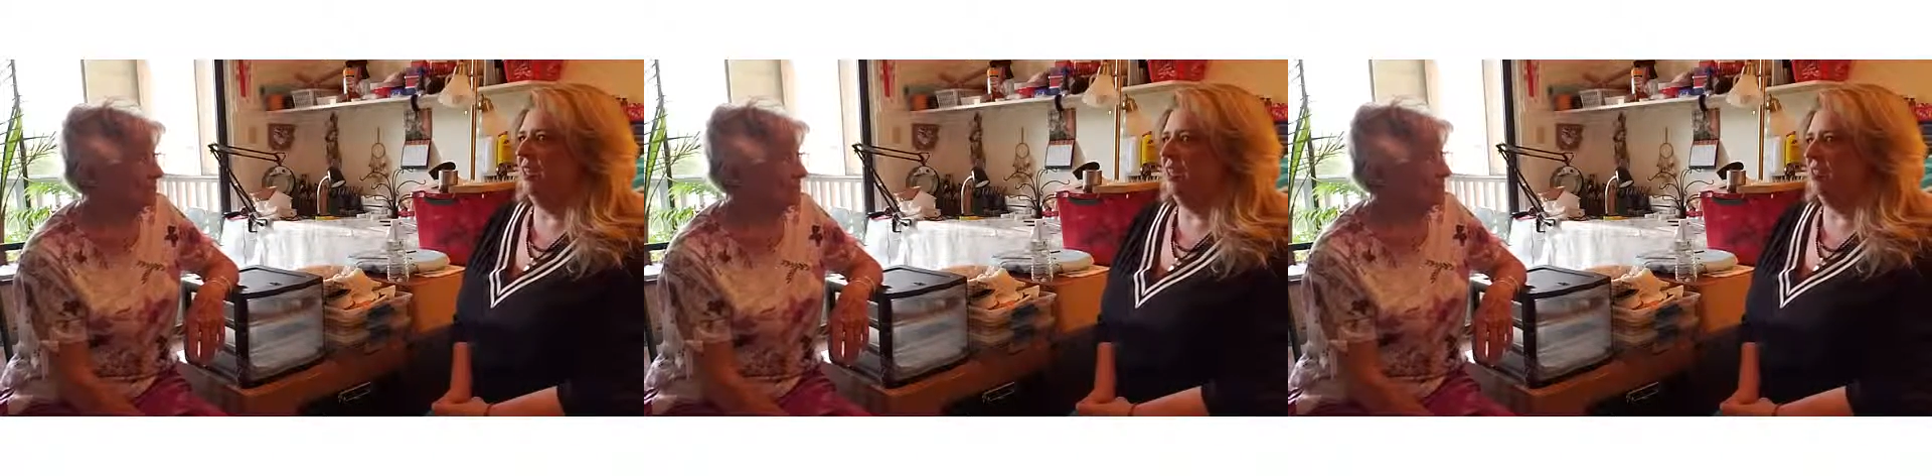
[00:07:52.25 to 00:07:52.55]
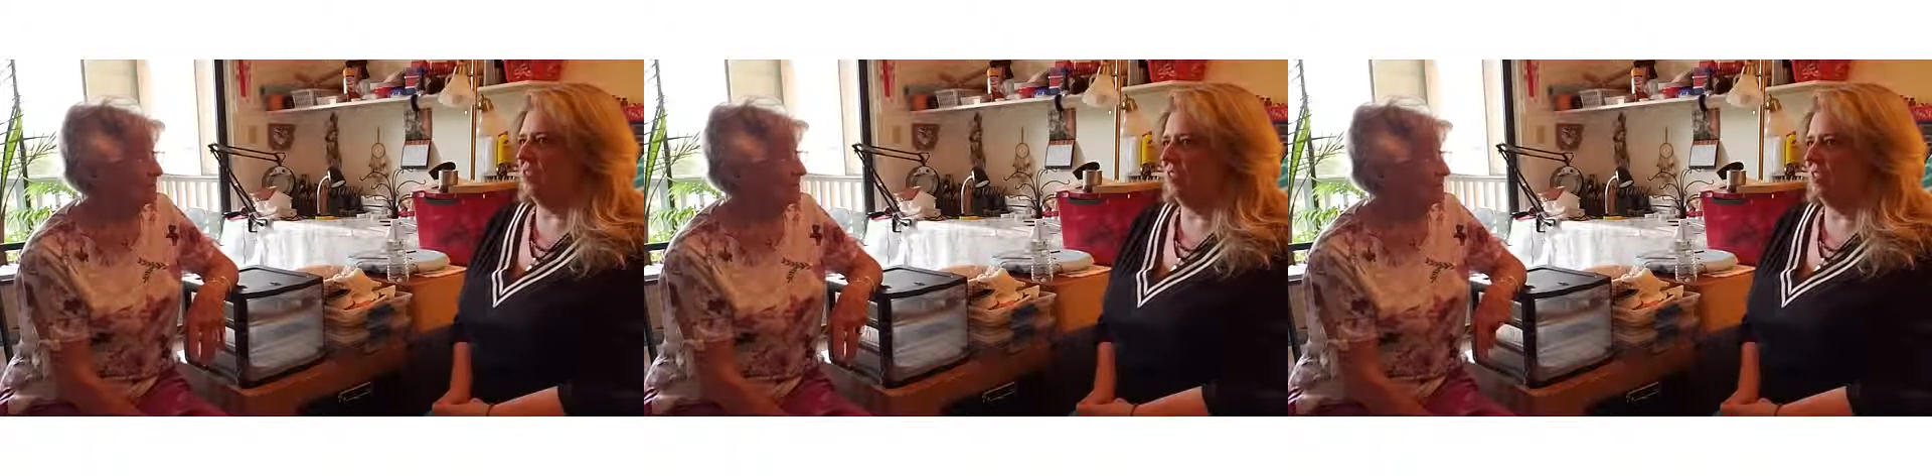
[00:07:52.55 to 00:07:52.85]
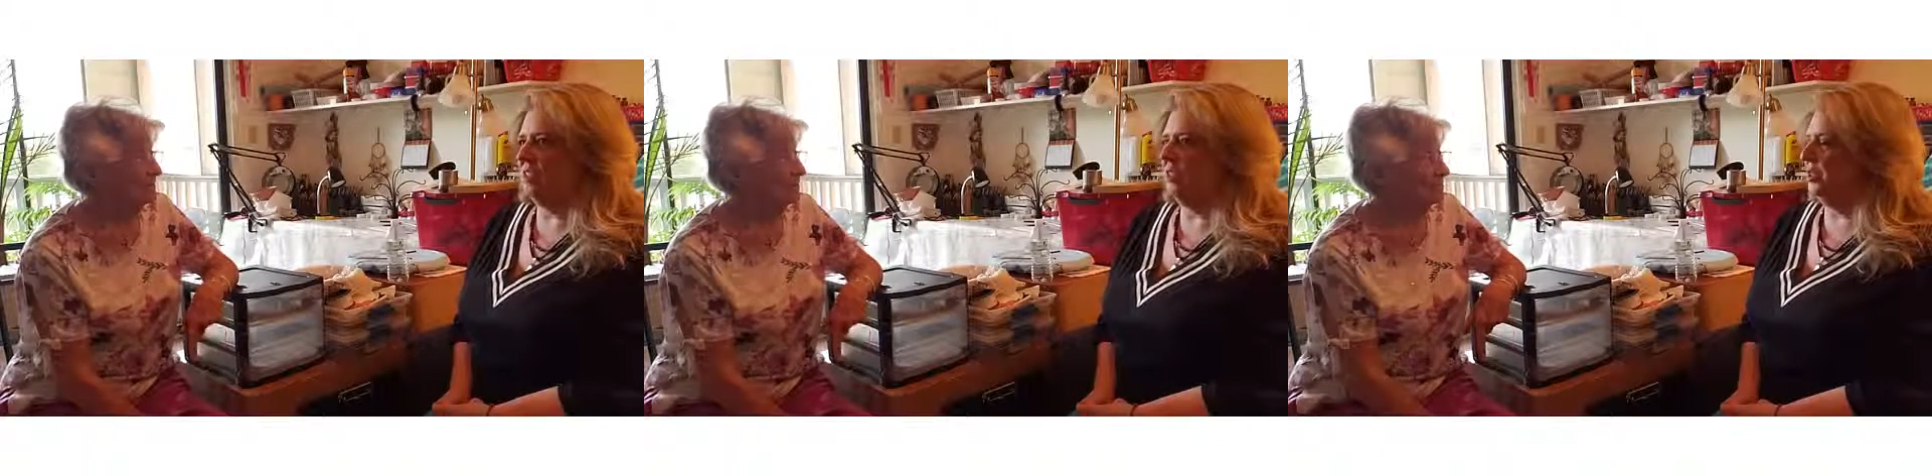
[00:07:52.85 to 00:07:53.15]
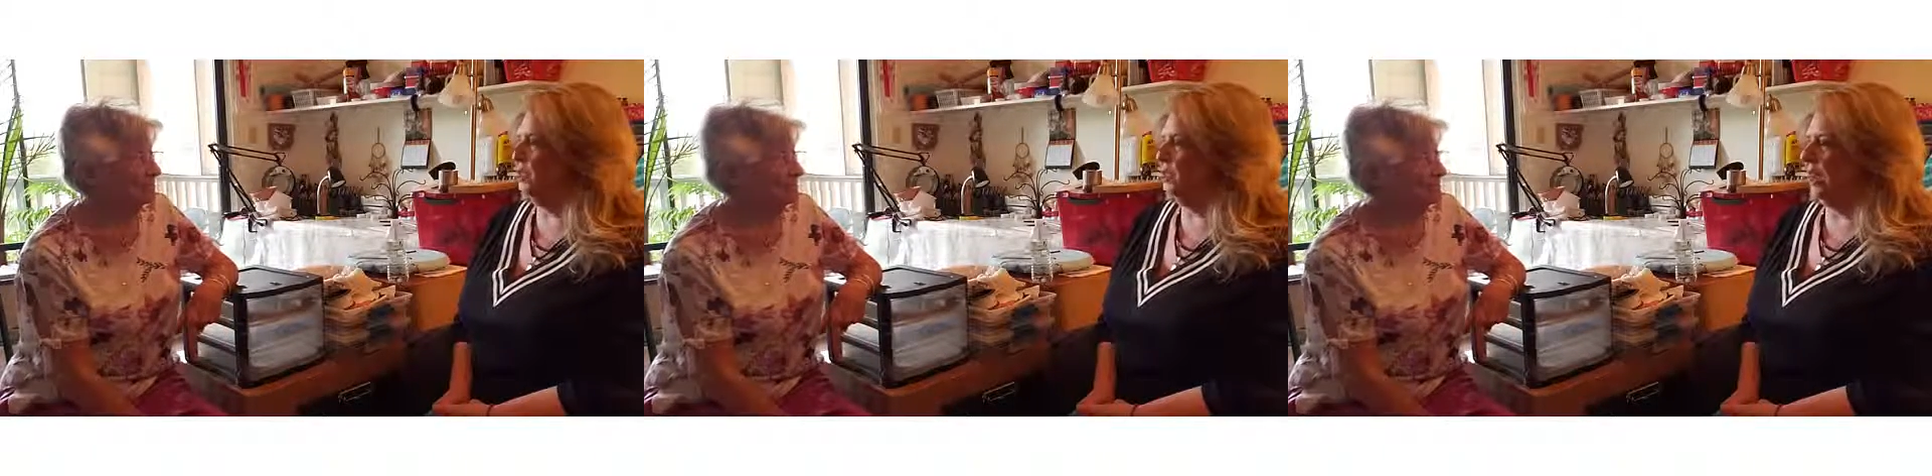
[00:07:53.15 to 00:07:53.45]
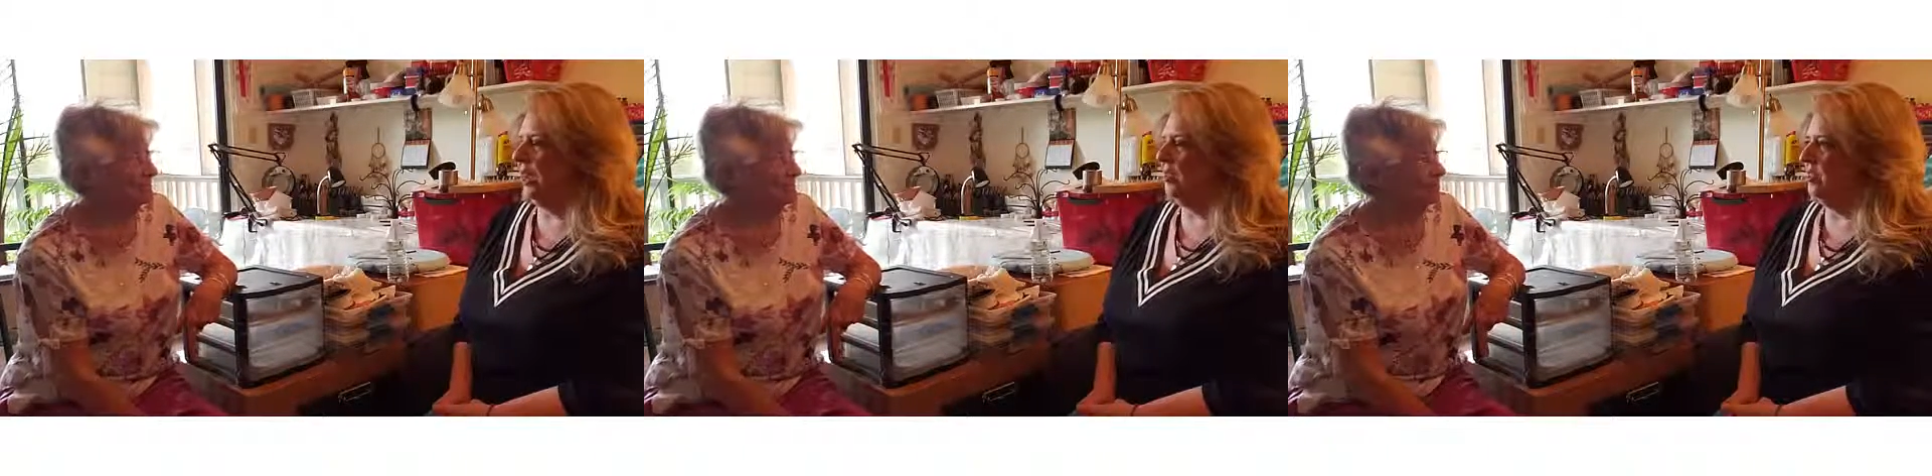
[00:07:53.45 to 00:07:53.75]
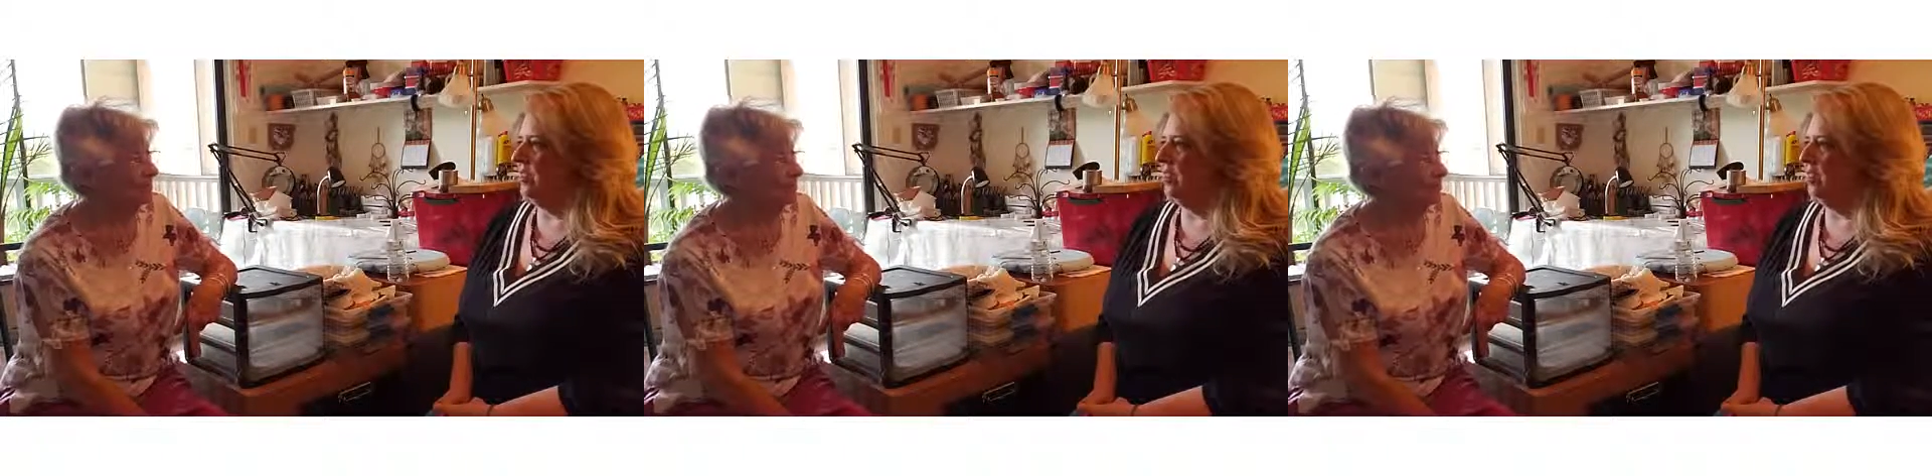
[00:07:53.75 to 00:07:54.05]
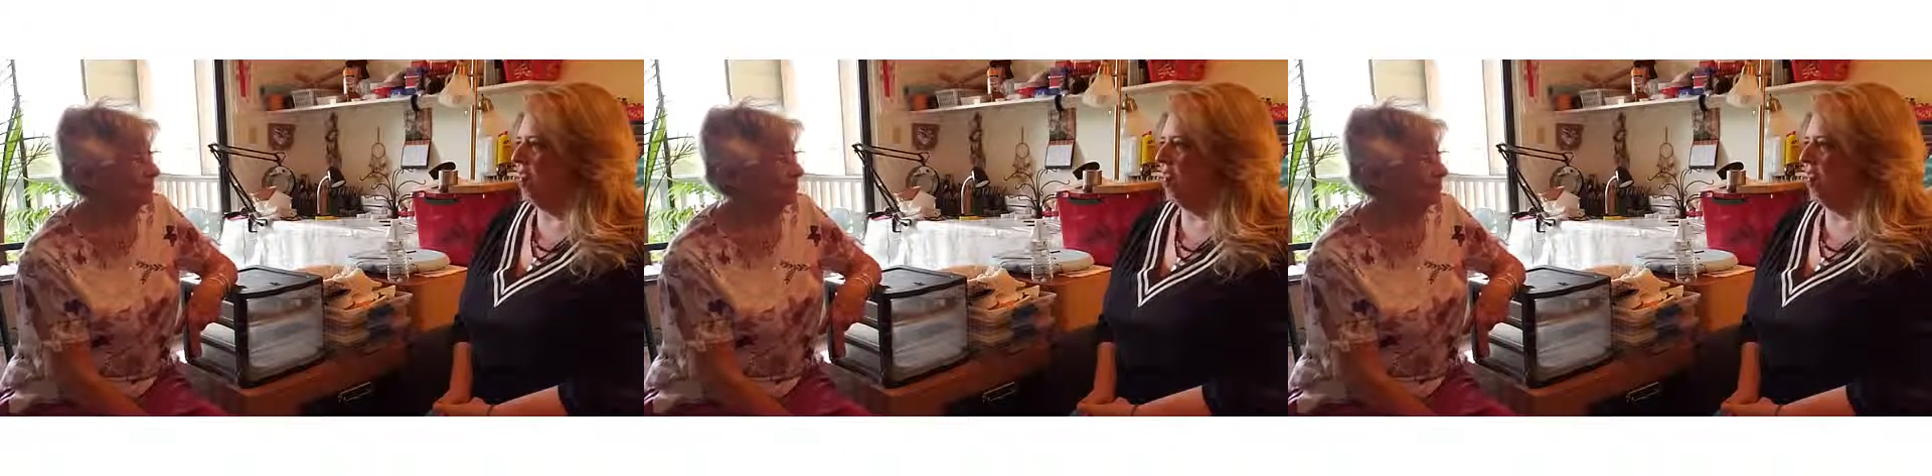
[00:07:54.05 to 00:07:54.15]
started just from entering a